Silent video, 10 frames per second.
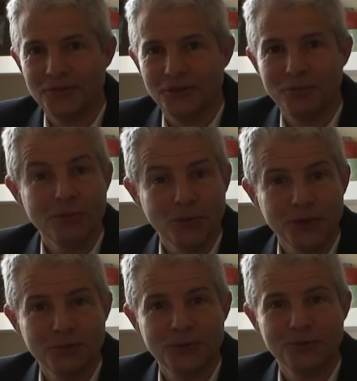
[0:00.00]
Do you remember when
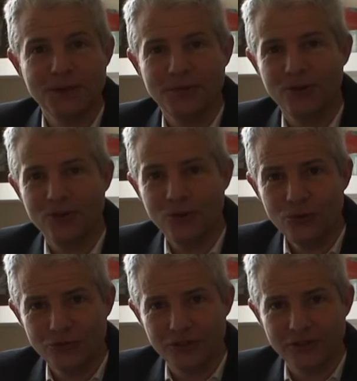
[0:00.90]
you booked people on
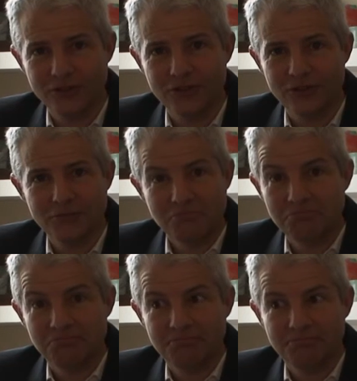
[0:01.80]
courses?
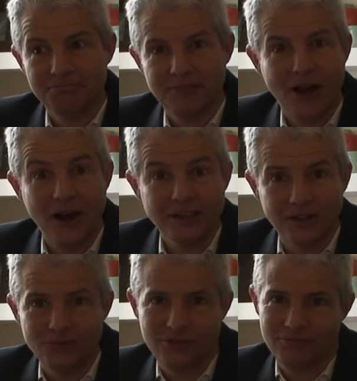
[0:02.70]
I
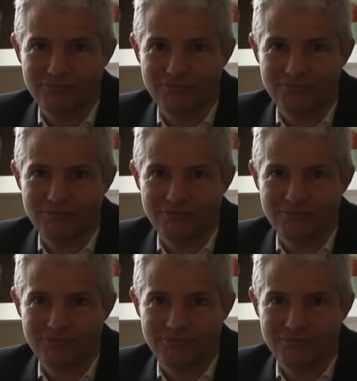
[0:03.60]
don't.